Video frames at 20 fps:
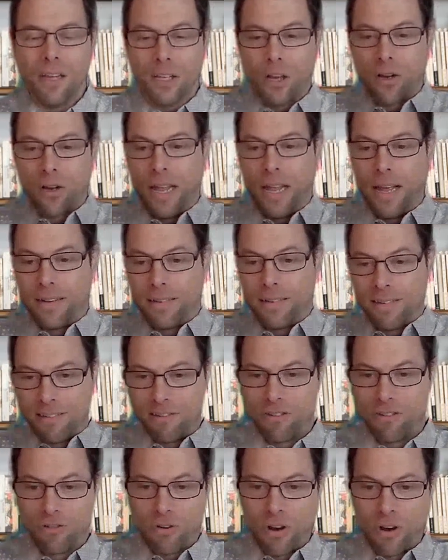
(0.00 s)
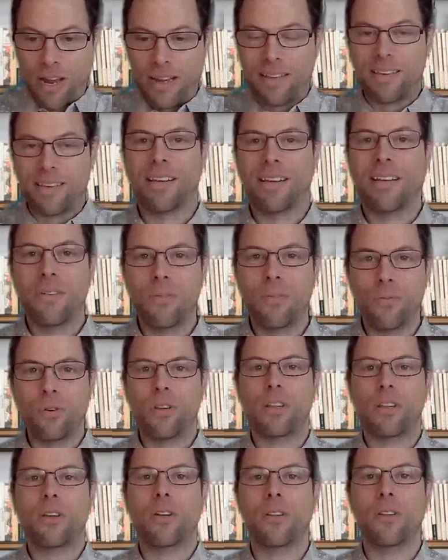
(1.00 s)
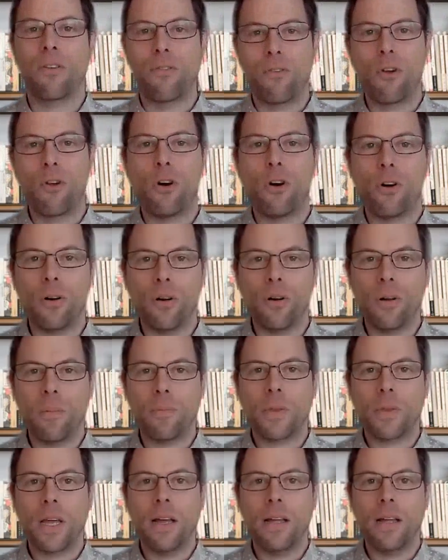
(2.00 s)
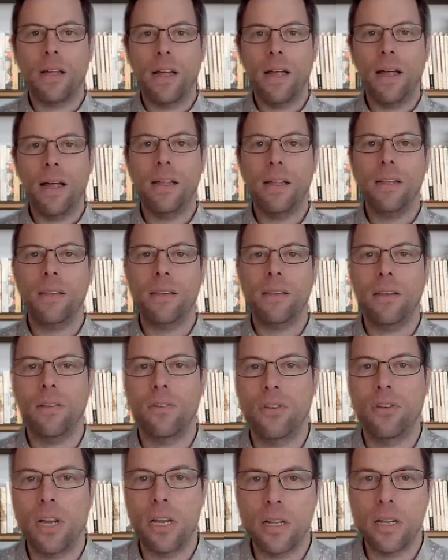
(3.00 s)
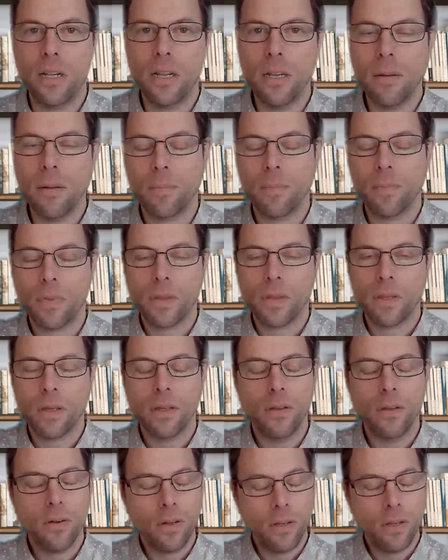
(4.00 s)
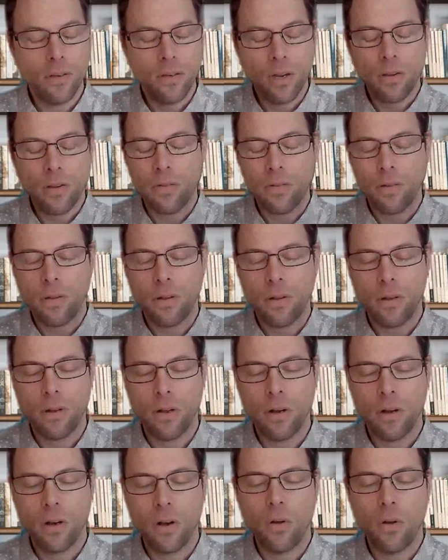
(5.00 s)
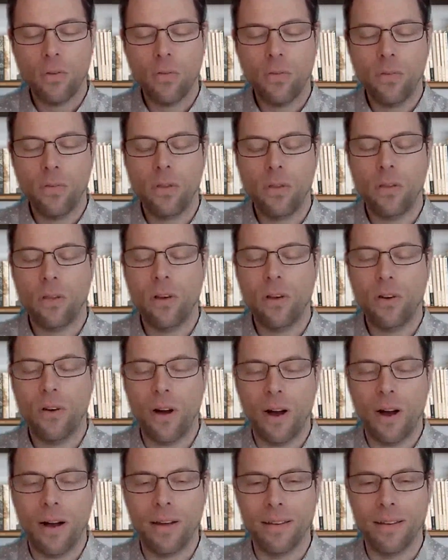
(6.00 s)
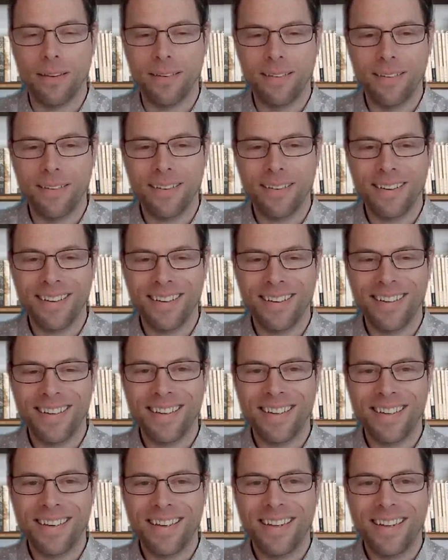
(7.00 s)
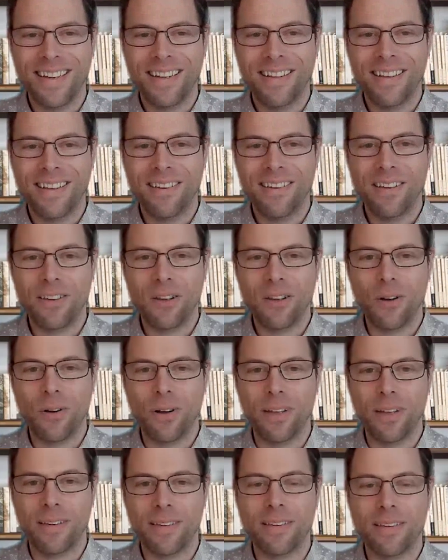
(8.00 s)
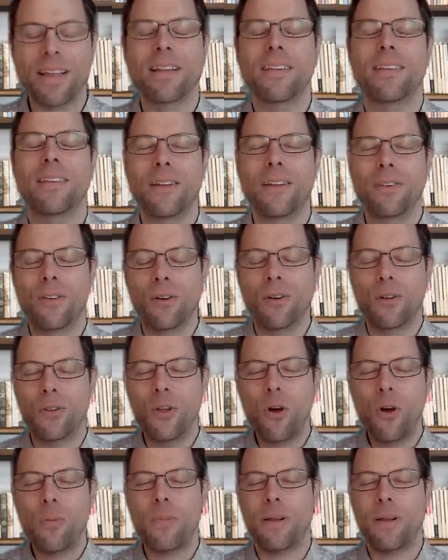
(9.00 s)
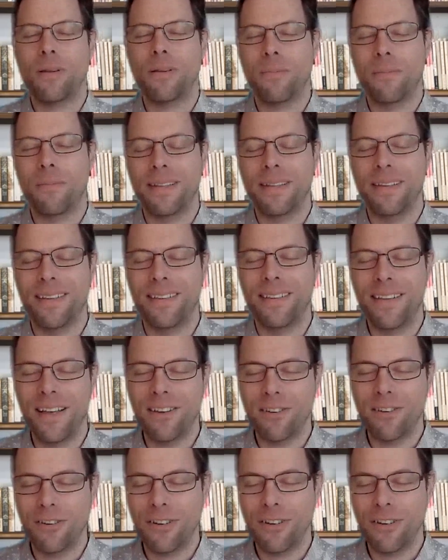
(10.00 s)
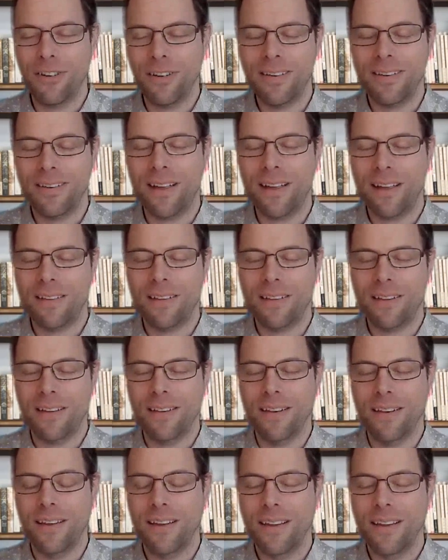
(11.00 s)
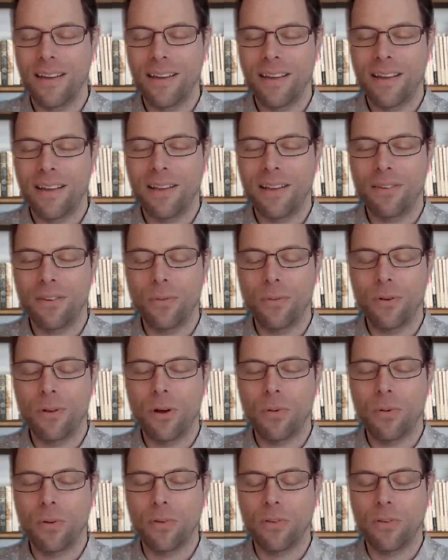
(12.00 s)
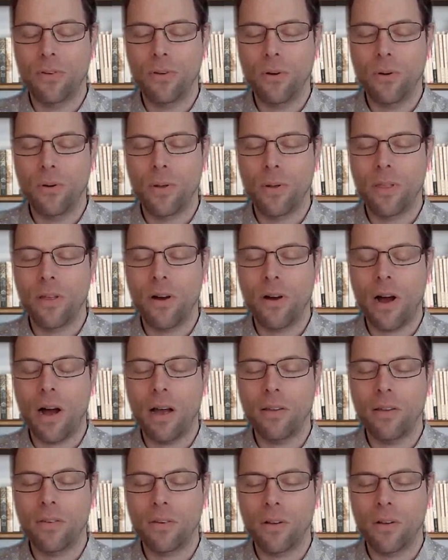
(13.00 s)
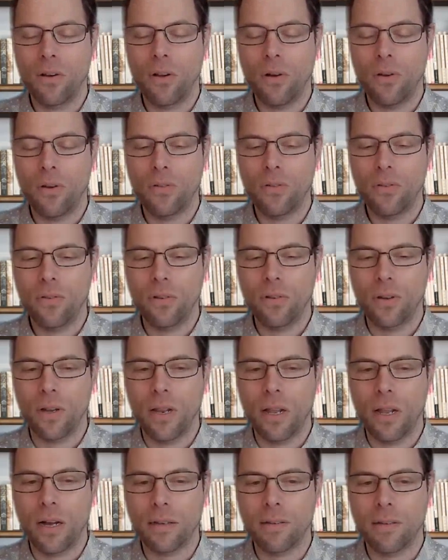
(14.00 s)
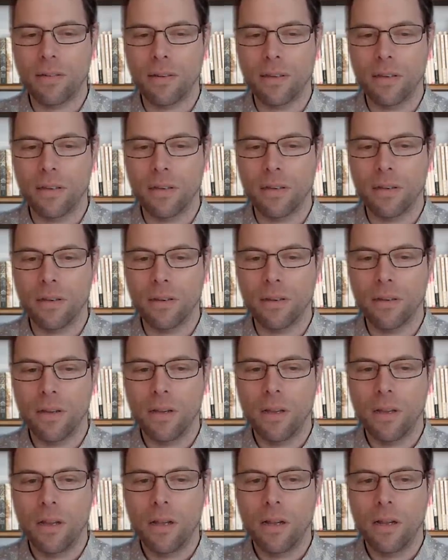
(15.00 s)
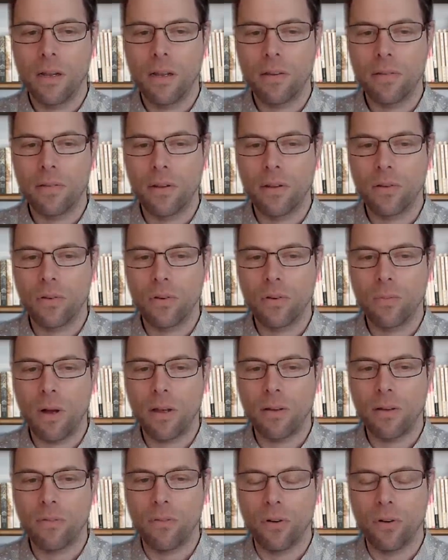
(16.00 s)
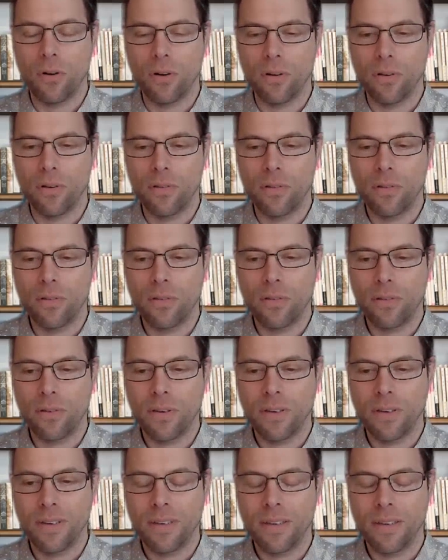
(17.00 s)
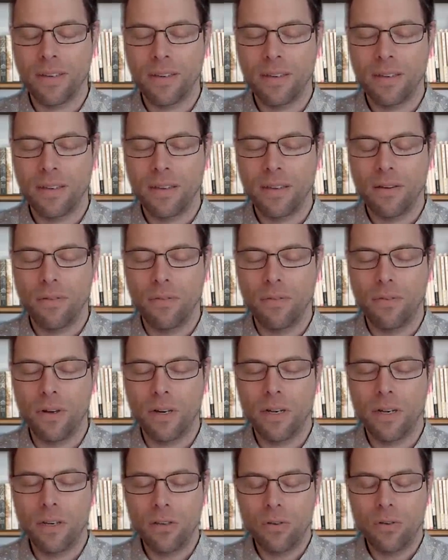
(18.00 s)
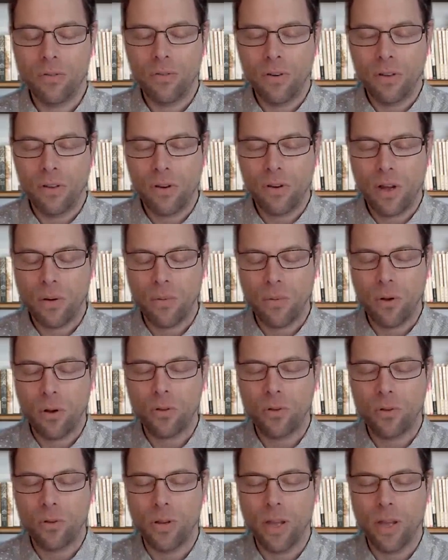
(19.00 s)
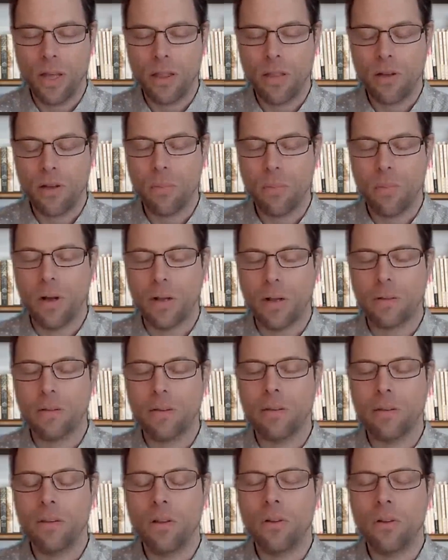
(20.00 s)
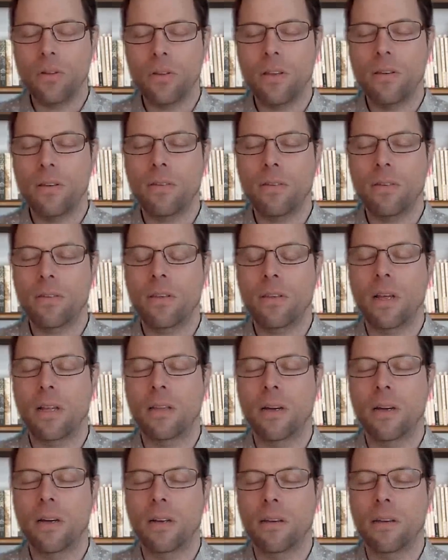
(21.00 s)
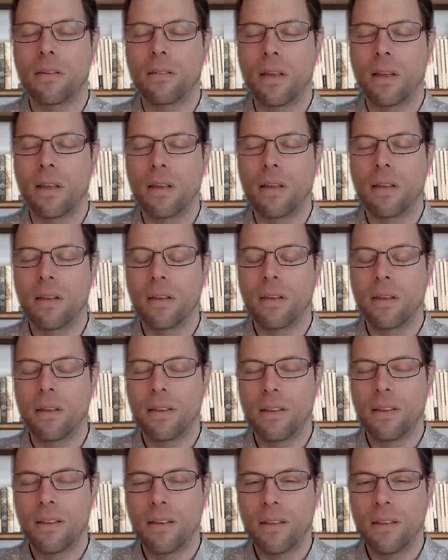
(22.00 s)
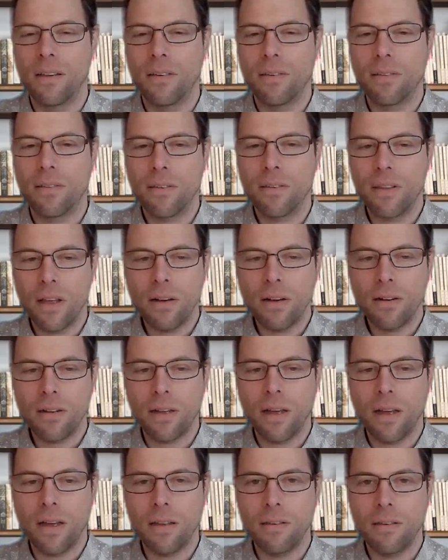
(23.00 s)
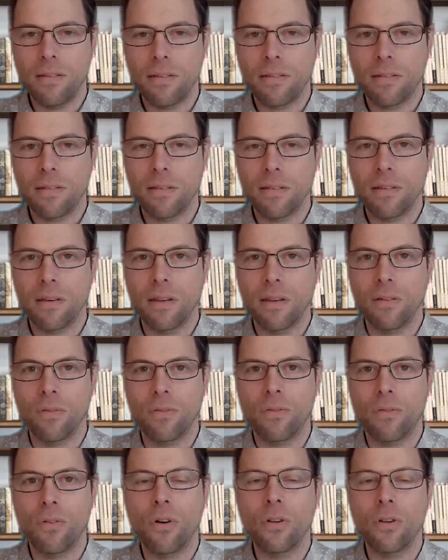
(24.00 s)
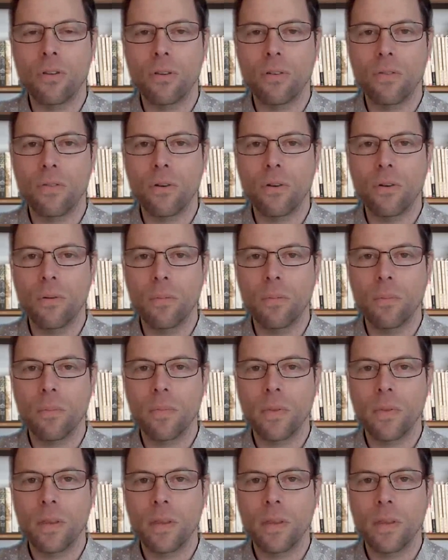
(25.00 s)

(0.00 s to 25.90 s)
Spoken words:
your legs straight, rooted on the floor, and gently you can just close your eyes. This is your standard, your normal meditation, starting as you would always do with your eyes closed, relaxing, listening to my voice. Very individual, we're all together, but notice that there is a staircase in front of you